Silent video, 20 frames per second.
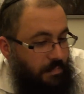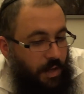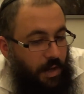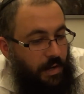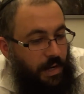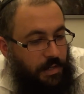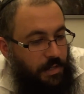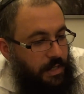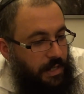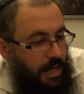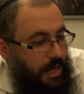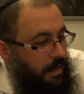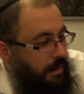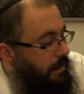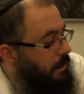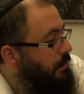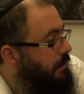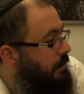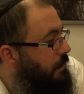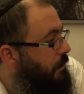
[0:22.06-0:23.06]

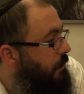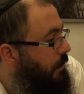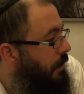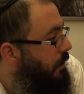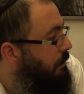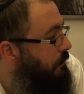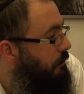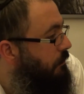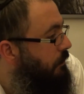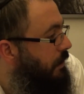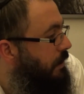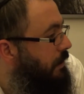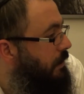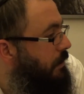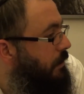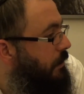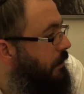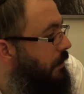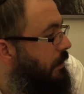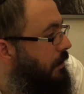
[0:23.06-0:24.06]
uneducated or unfit
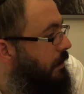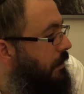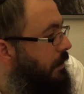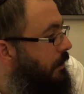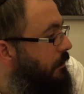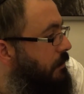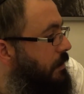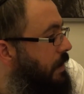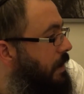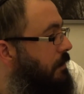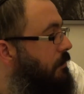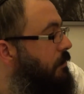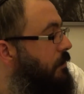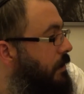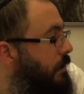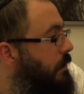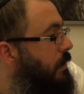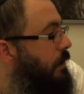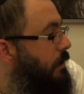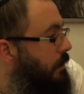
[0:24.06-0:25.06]
or of an
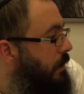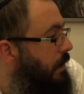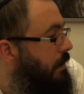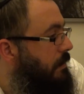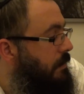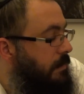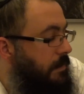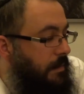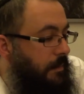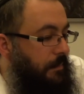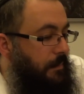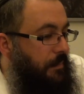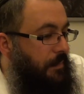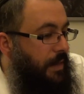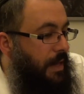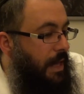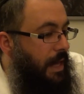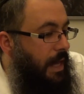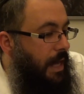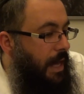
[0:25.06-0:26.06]
inferior race.
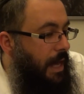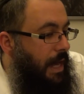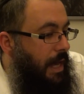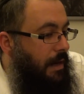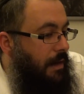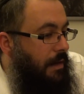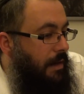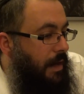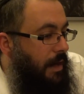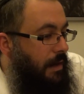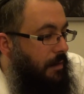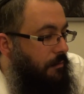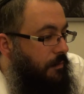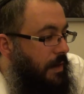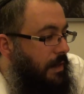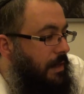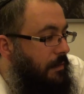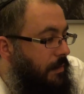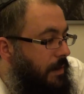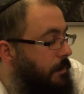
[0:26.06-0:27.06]
And
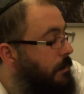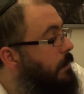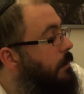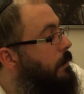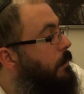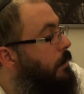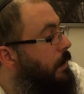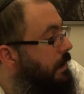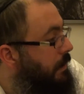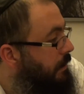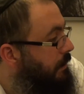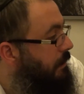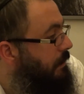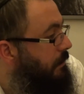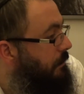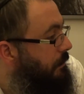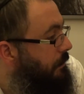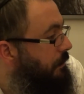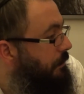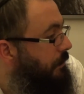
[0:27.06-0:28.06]
effectively we were weak.
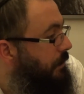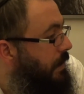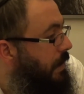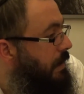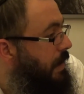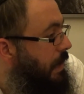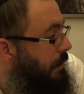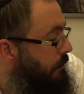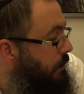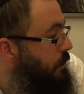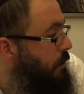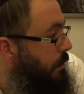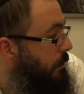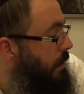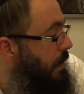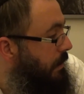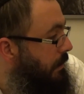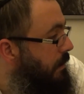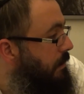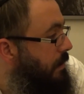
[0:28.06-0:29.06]
A lot of the
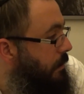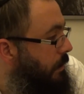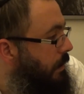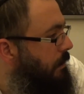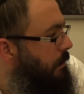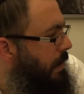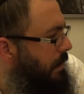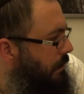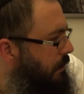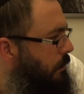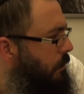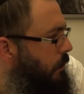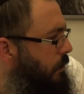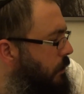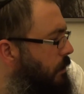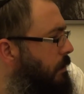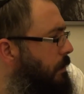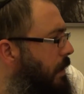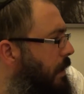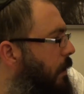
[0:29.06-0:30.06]
German anti-Semitism had to do with
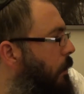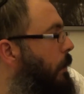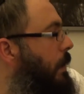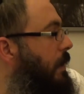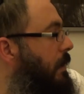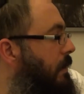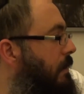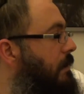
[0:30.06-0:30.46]
Jews being weak.